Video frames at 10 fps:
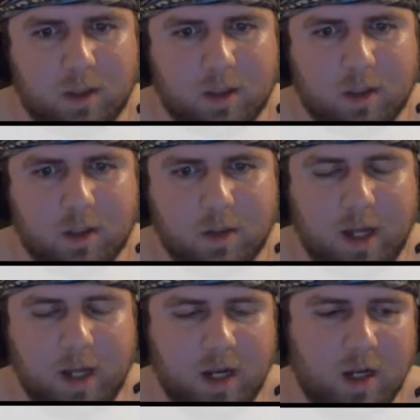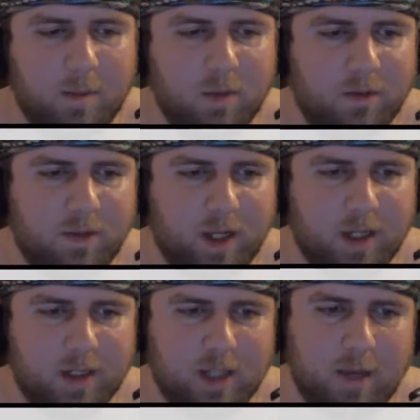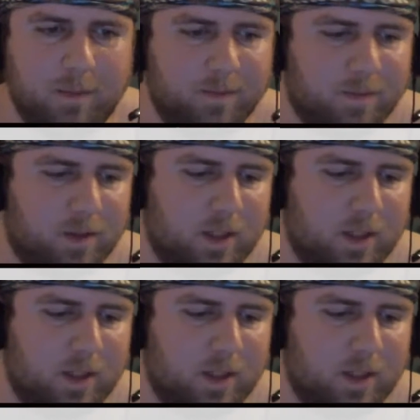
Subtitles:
Could be any number of things. I'm